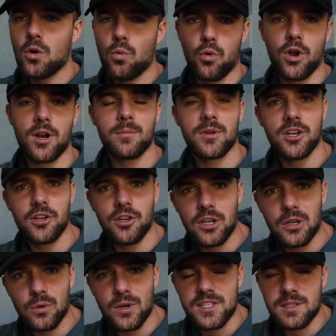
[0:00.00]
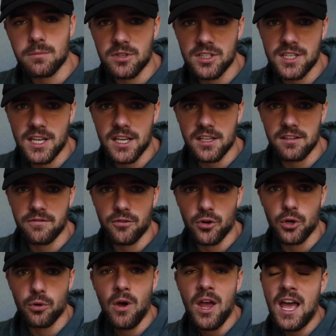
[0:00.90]
What I'm gonna do is I'm gonna take you
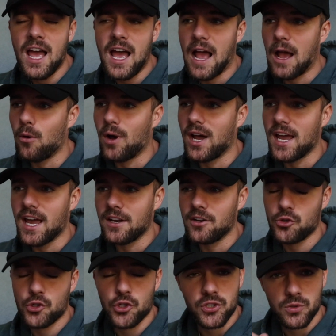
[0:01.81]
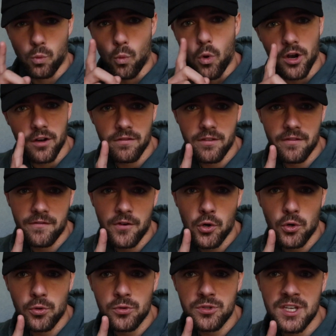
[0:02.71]
through how I edit just one of the
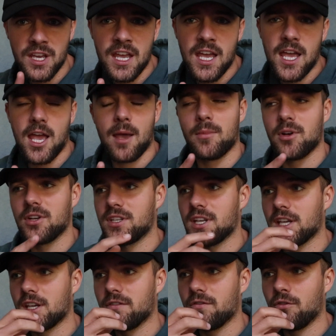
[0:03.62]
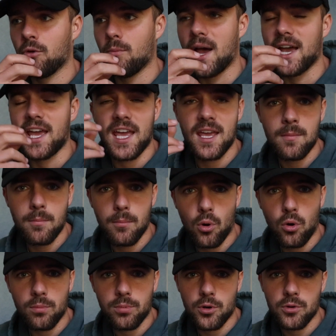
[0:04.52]
photos. I'm gonna take you through my
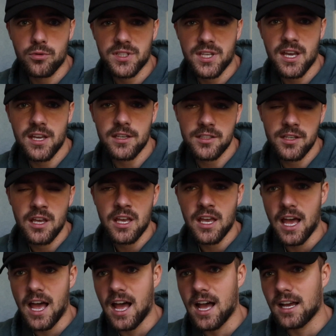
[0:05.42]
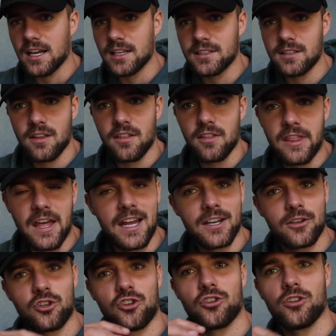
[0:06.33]
import process, and
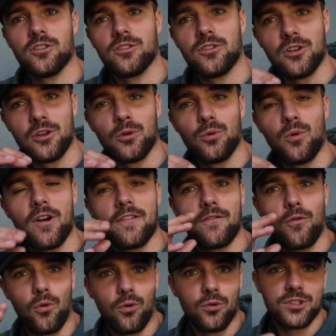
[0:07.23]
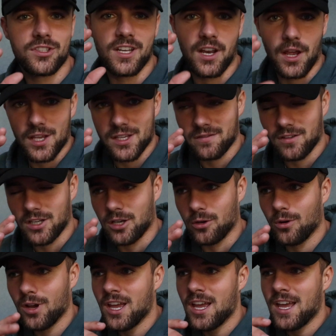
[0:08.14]
that shall do for today's
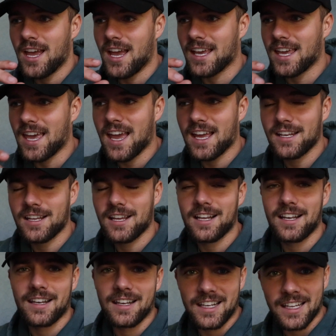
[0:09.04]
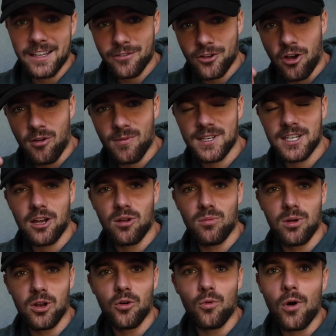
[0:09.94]
video. Again, leave a comment
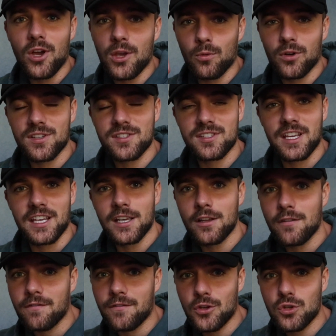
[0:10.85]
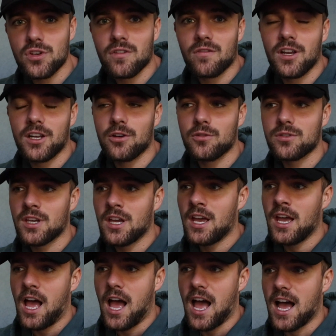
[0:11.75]
down below what you wanna see in future videos,
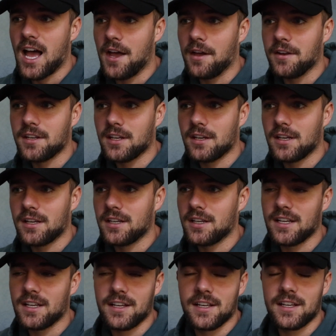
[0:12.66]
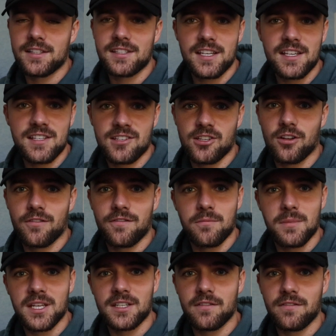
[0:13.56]
and it's easy enough
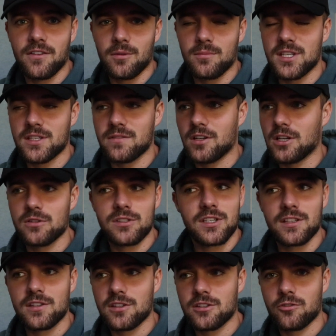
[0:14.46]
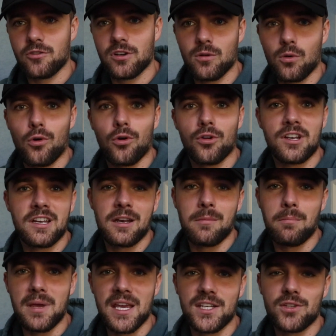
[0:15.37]
for me to film these videos. It's a screen recording
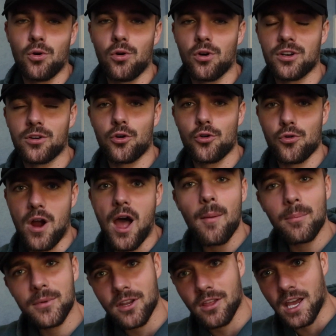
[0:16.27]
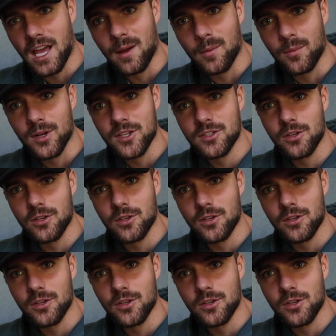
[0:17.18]
and me talking crap to the camera.